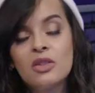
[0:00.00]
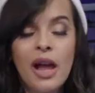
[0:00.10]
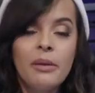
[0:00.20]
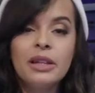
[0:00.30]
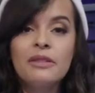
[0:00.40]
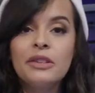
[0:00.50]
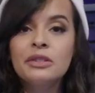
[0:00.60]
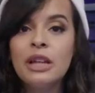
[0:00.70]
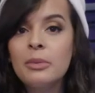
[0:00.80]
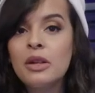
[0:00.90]
So I would give
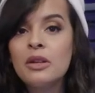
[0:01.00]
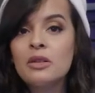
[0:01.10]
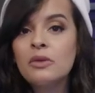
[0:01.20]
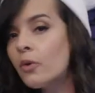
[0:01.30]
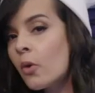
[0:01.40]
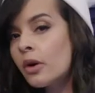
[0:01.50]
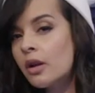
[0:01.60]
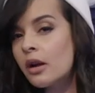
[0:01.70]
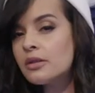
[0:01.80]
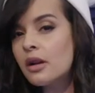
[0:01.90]
Little Nightmares four
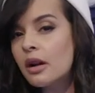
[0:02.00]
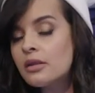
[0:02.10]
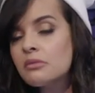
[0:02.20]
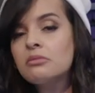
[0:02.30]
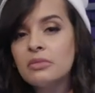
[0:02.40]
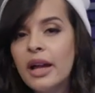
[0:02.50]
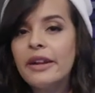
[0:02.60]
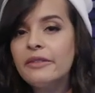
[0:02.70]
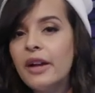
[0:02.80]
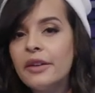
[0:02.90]
Narzars
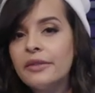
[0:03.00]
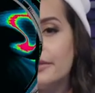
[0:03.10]
out of five.